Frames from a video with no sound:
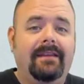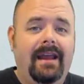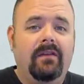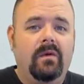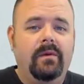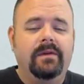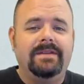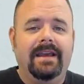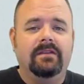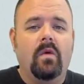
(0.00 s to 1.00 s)
It has what we would
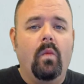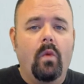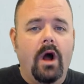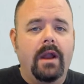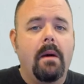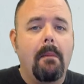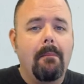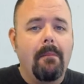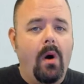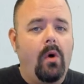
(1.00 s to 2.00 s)
say is 1
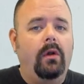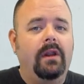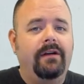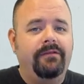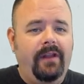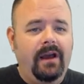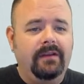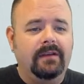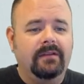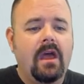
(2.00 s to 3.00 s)
mole of
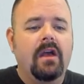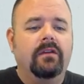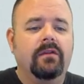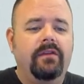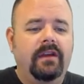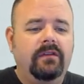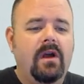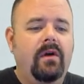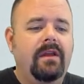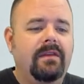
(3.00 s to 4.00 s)
fluxes. So this
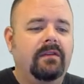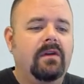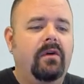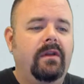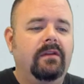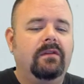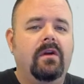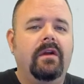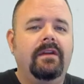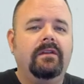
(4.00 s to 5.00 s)
cone and this cone and this
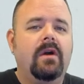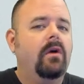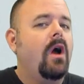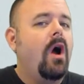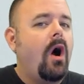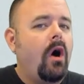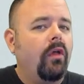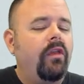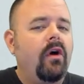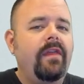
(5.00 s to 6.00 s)
cone and this cone,
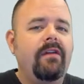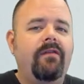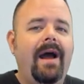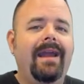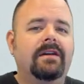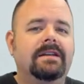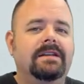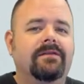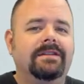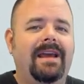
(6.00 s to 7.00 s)
although they fire to
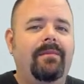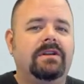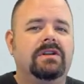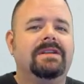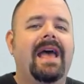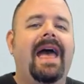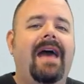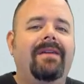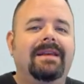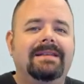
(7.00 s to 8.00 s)
different temperatures,
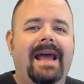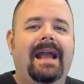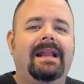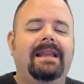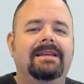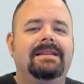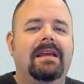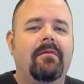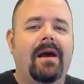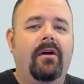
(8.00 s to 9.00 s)
have exactly the
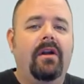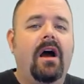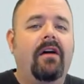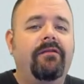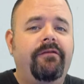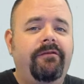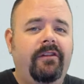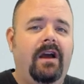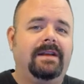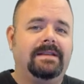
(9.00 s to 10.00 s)
same amount of
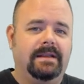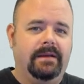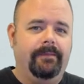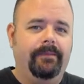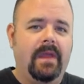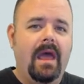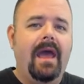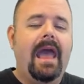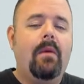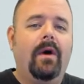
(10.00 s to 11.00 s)
flux in them.
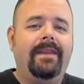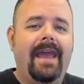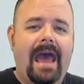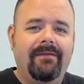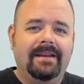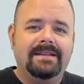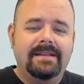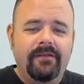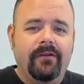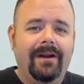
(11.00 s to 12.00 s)
And what they have that's
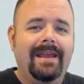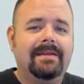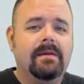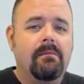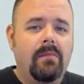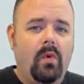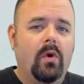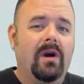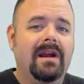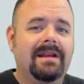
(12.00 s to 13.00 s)
different is
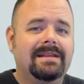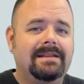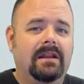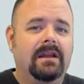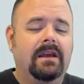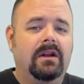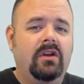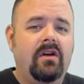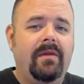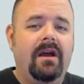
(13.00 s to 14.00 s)
more silicon
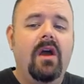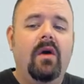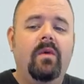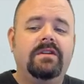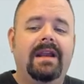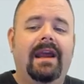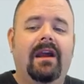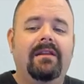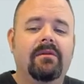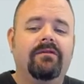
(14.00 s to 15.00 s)
alumina, which
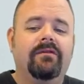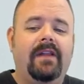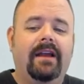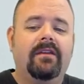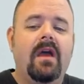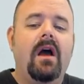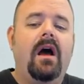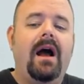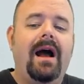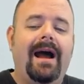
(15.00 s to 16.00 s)
inherently reflects
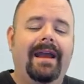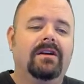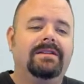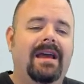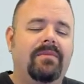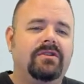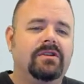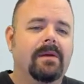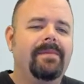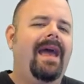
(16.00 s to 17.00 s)
a higher
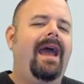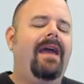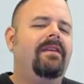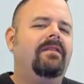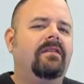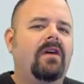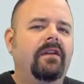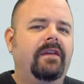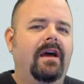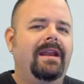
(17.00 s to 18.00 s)
temperature. And this is all
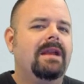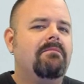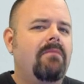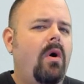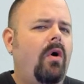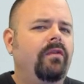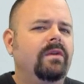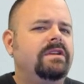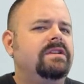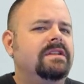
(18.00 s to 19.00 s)
done in moles,
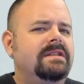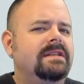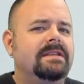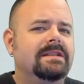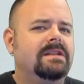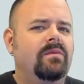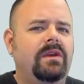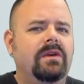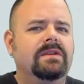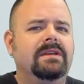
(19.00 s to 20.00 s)
which is just the system
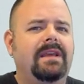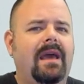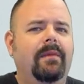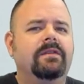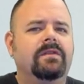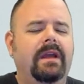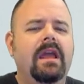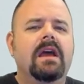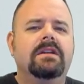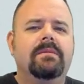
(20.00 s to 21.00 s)
we use in chemistry
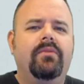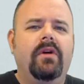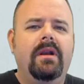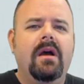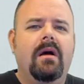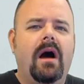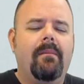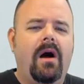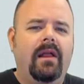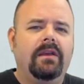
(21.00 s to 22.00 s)
to put
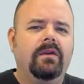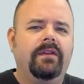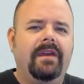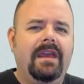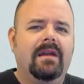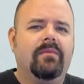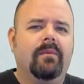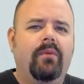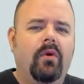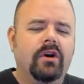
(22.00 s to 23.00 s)
molecules in
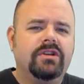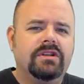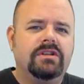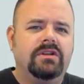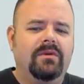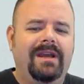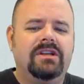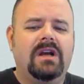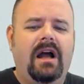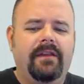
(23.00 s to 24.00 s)
proportion to
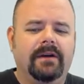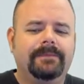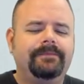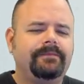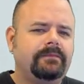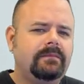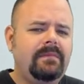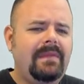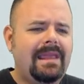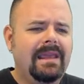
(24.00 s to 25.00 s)
each other.
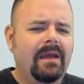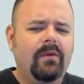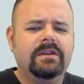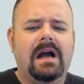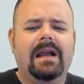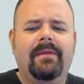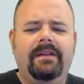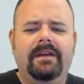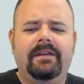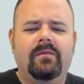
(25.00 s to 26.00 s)
And we'll talk
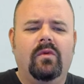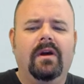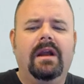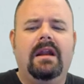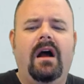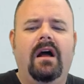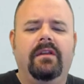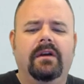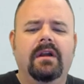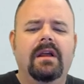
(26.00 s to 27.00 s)
about this more in
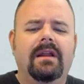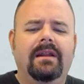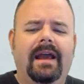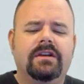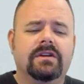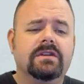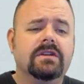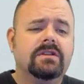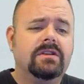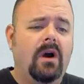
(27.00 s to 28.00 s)
other lectures.
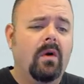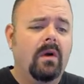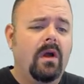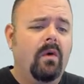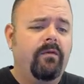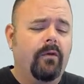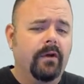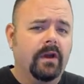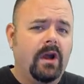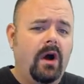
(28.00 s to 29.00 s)
So
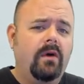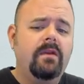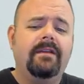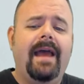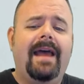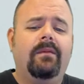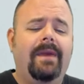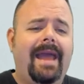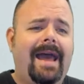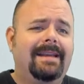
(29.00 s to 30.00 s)
For the cones, as
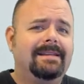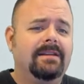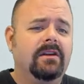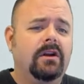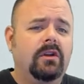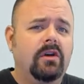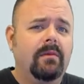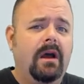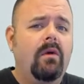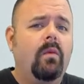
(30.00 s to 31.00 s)
we add silicon
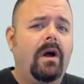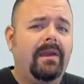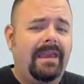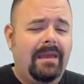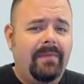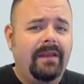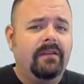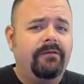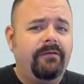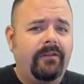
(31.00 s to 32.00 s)
alumina while keeping
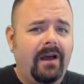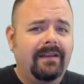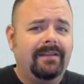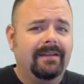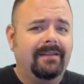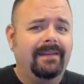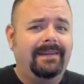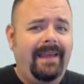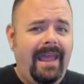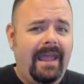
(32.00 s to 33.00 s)
the fluxes the
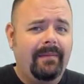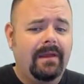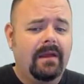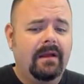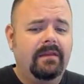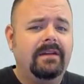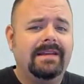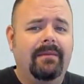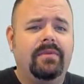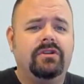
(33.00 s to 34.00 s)
same, the
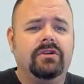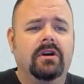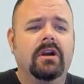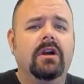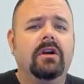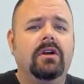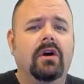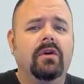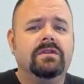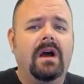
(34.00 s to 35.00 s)
temperature
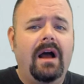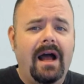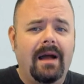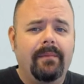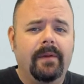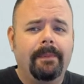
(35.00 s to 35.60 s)
goes up.